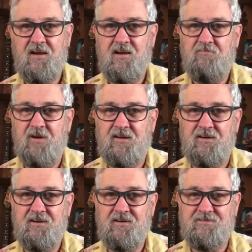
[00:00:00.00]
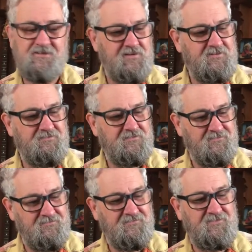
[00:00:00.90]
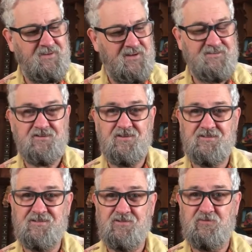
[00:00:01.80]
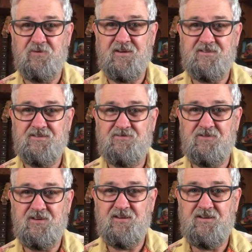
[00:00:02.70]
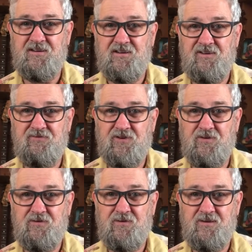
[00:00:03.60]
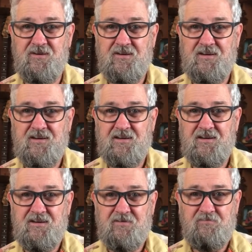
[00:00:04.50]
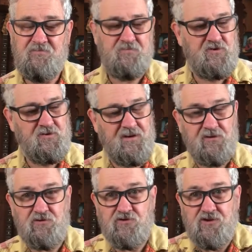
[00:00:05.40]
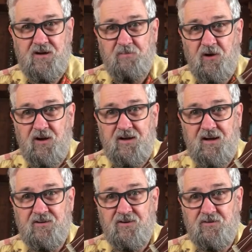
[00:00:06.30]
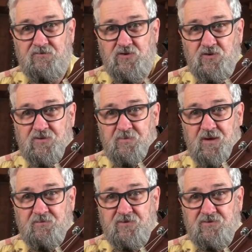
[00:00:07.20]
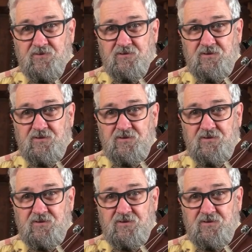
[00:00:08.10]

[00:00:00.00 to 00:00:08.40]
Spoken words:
But so there's a nice little practice for you. If you do that little trampolining that I've talked about before,